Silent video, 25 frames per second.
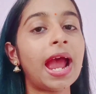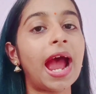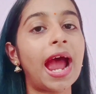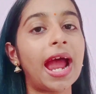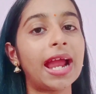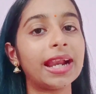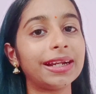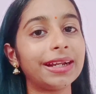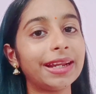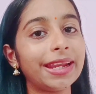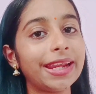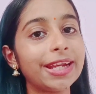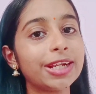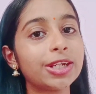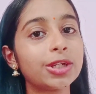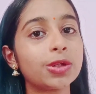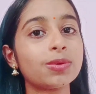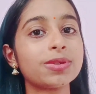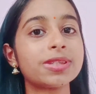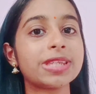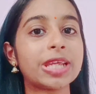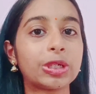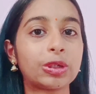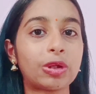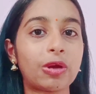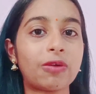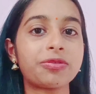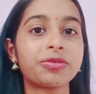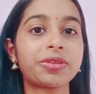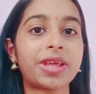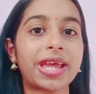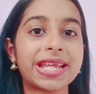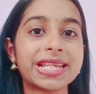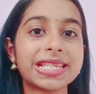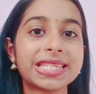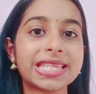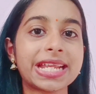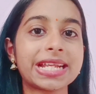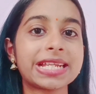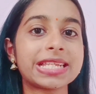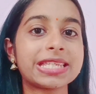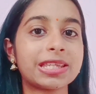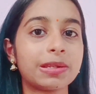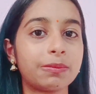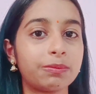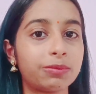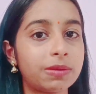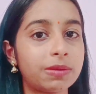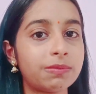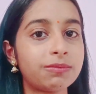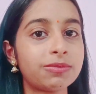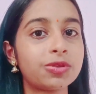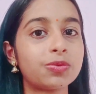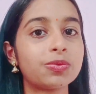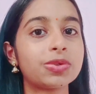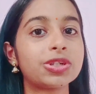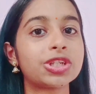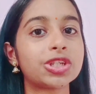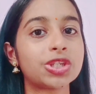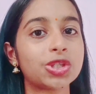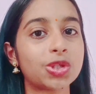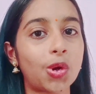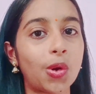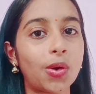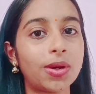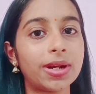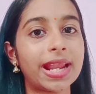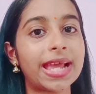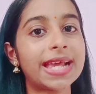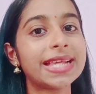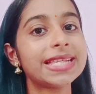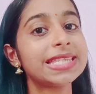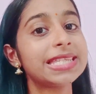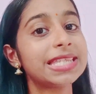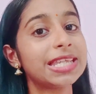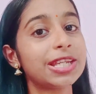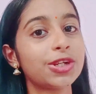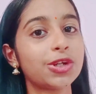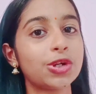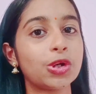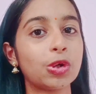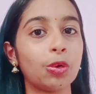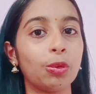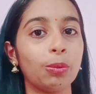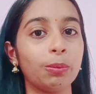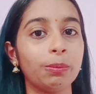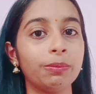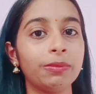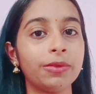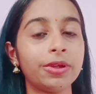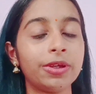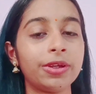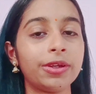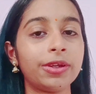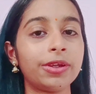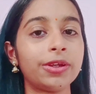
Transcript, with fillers: and lead to set of signs and symptoms which is called as syndrome.